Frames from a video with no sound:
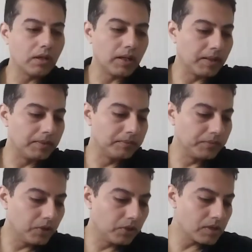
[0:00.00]

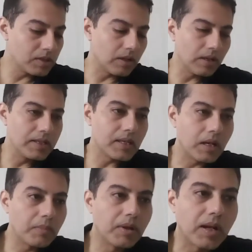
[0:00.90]
you could certainly set
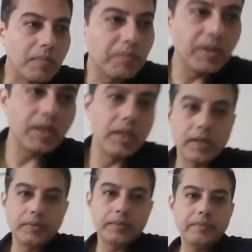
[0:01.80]
up a company
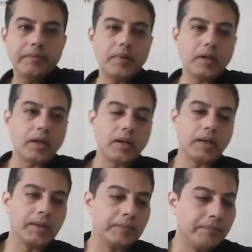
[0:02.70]
here
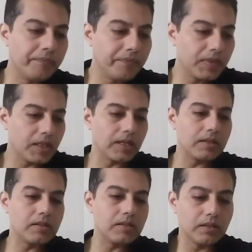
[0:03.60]

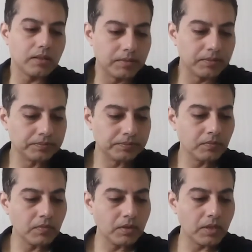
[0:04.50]
that
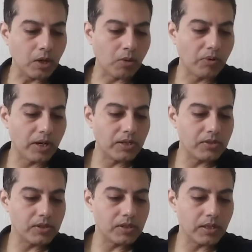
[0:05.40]
operates